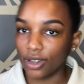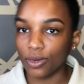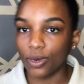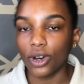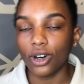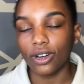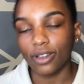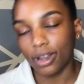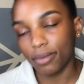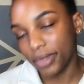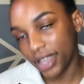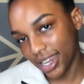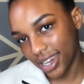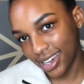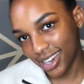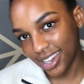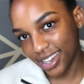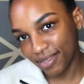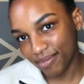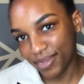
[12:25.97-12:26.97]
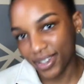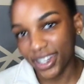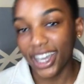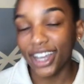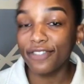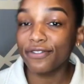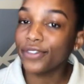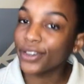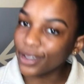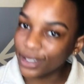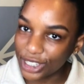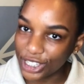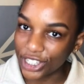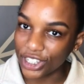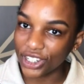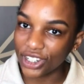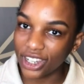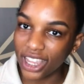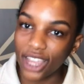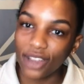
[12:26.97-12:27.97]
Well, I'm edited, but
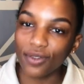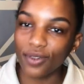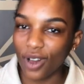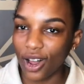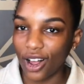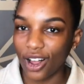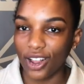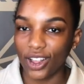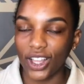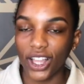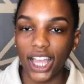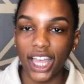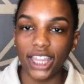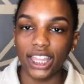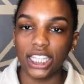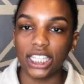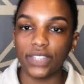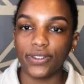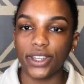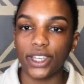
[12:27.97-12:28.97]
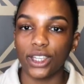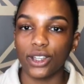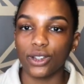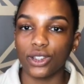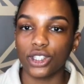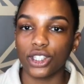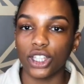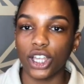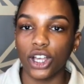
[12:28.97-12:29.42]
unfiltered and raw in these videos.